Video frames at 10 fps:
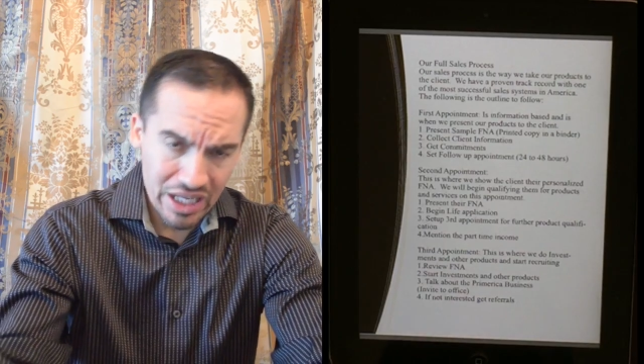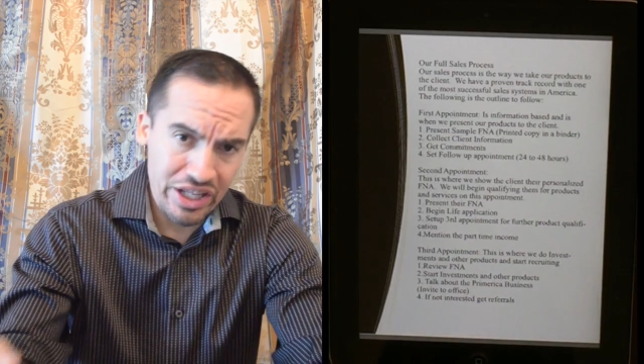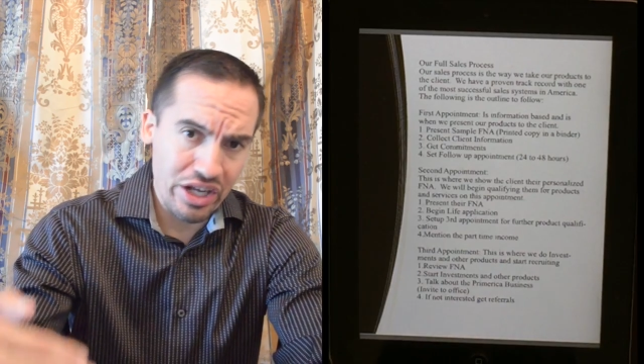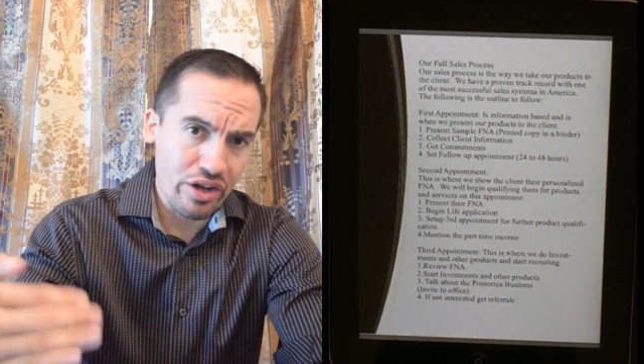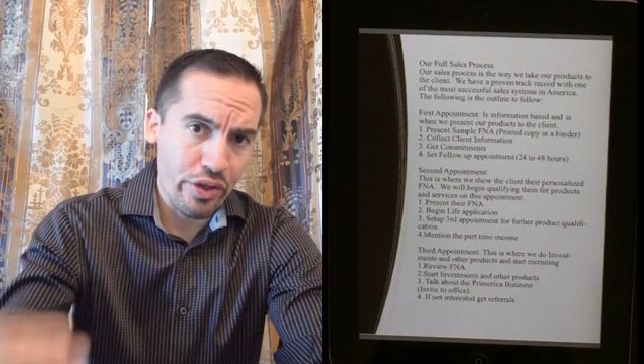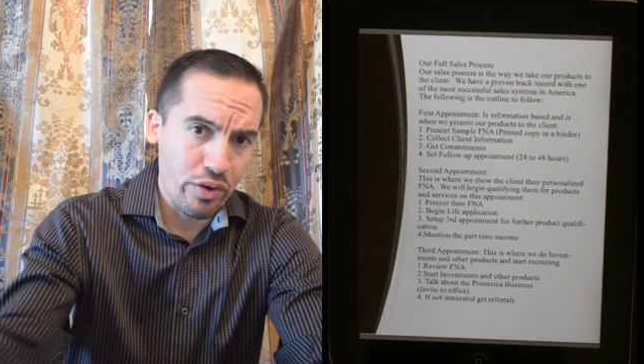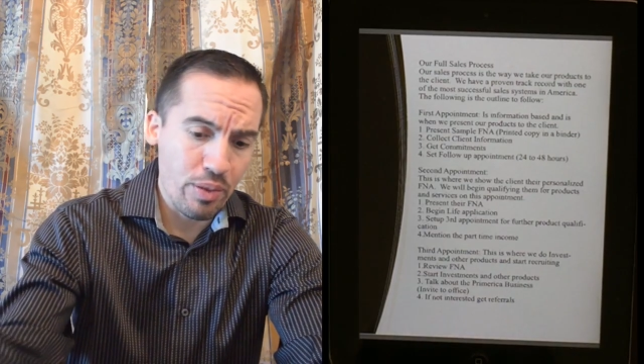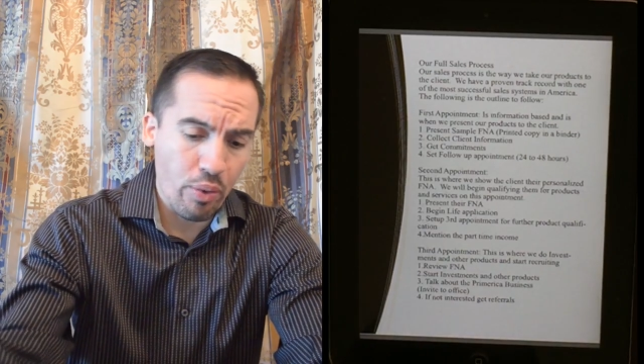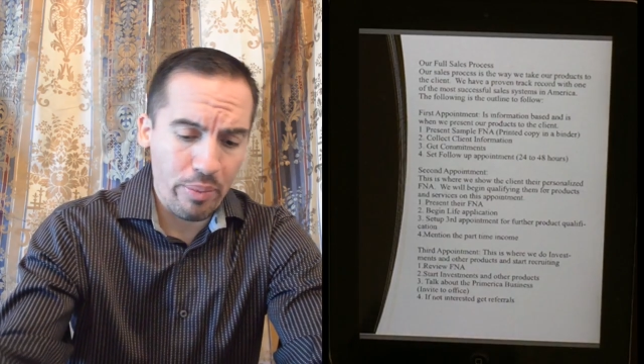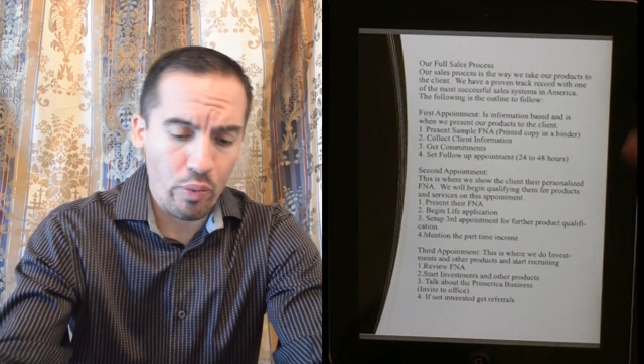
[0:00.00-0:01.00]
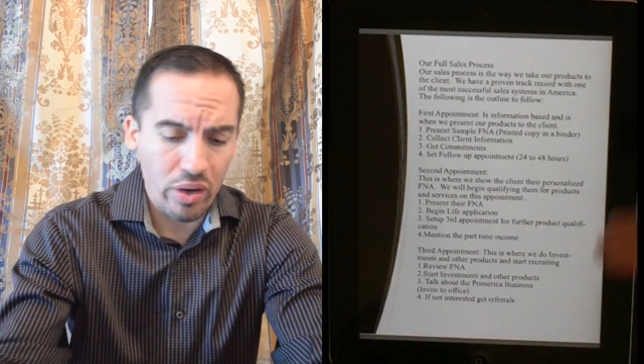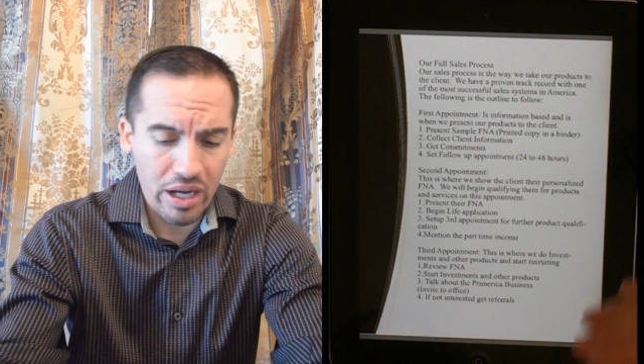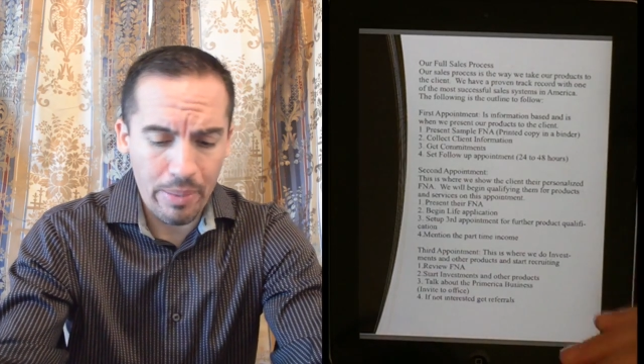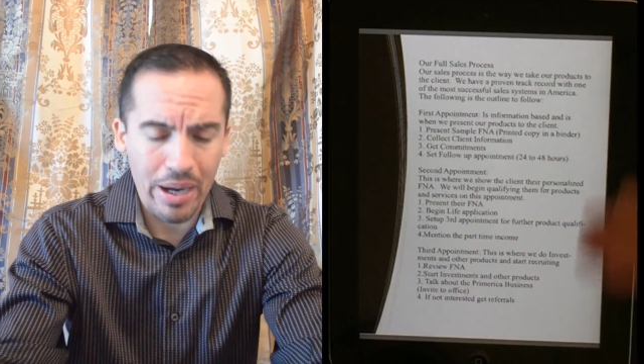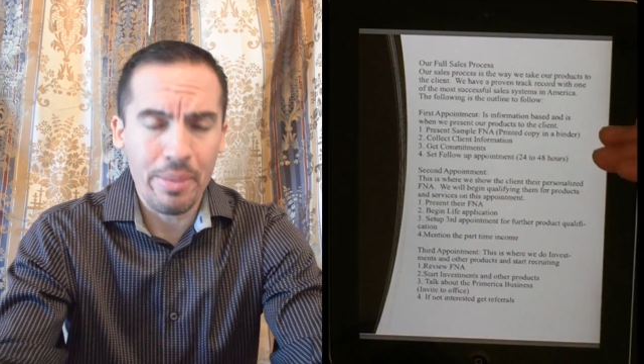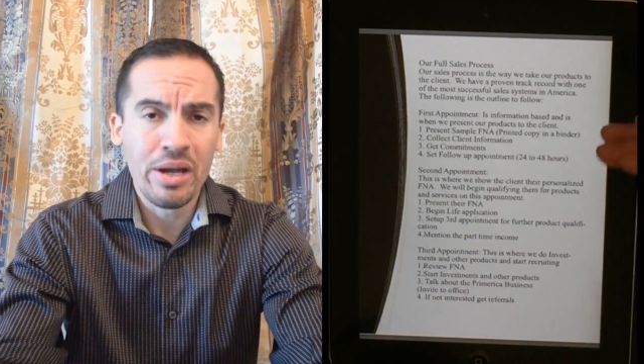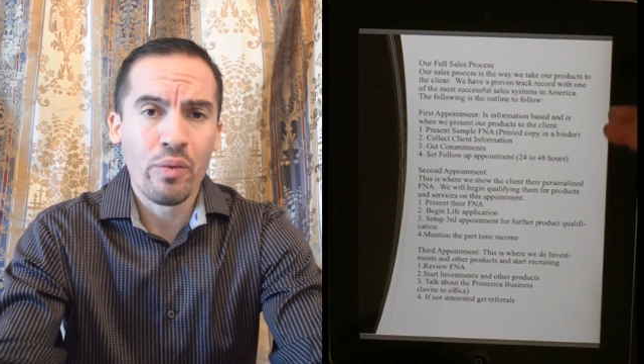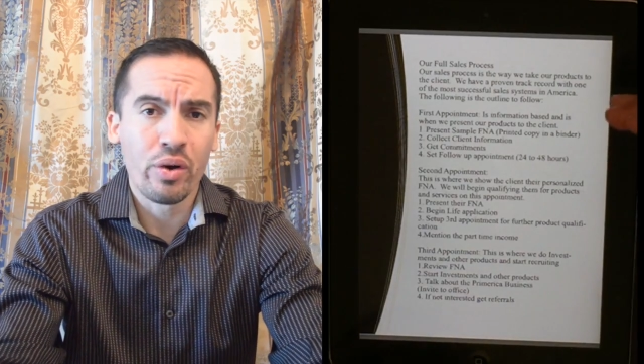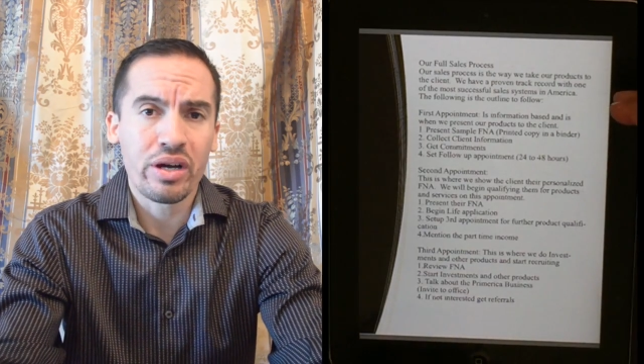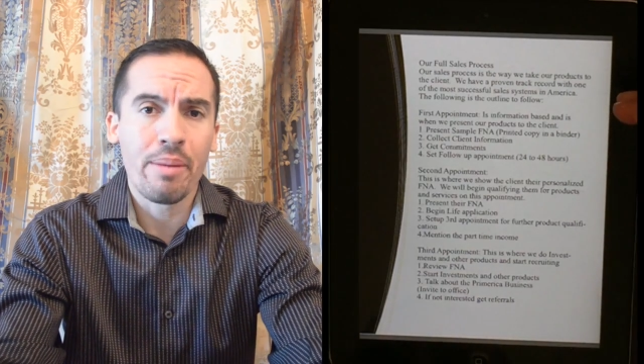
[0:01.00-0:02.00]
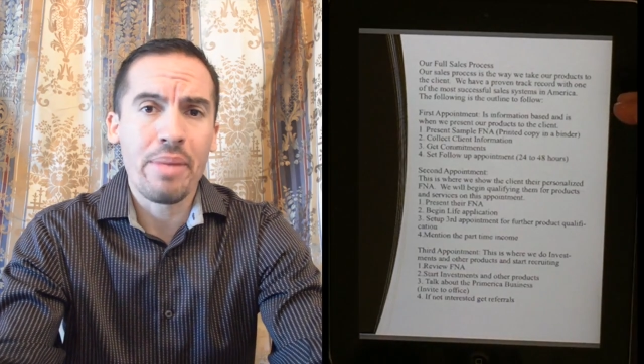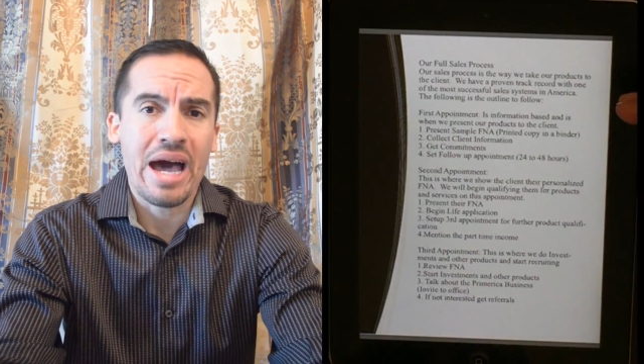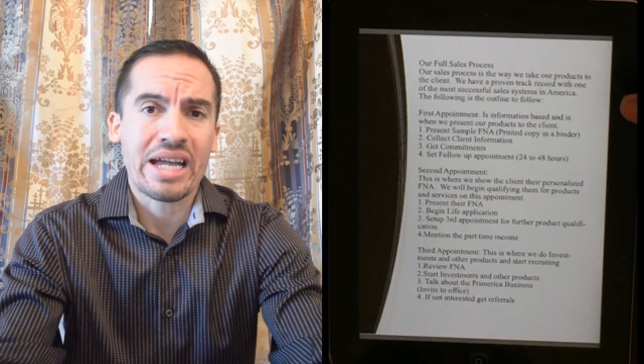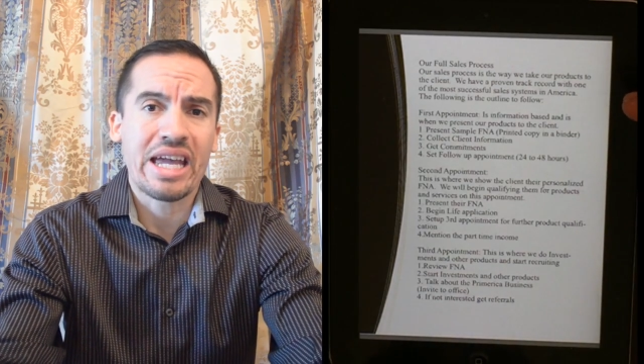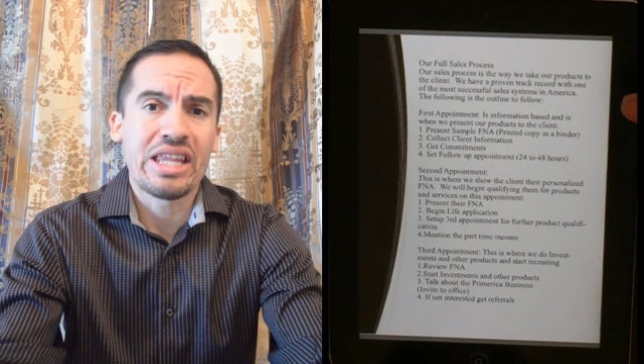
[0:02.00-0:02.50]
And then on the third appointment, we'll come back,